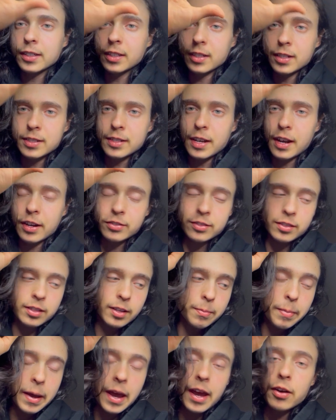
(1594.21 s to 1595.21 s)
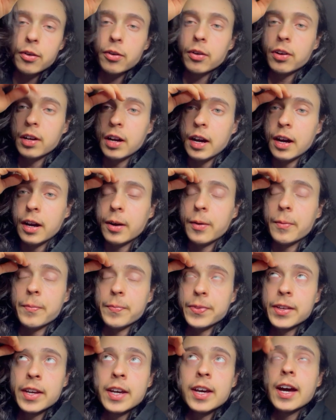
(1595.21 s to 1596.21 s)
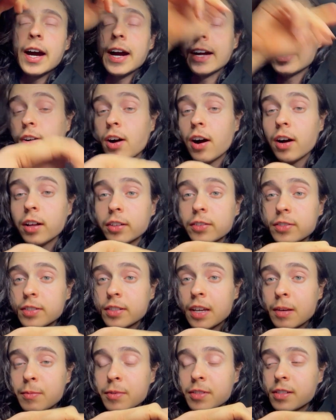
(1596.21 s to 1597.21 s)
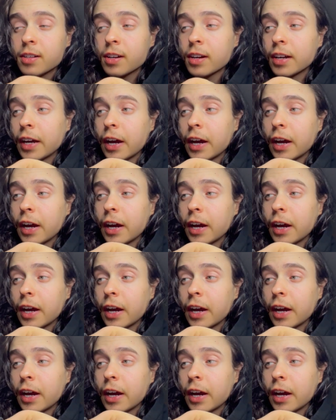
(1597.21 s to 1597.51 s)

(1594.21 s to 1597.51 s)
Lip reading: that it's actually a panel. Collar seam is done.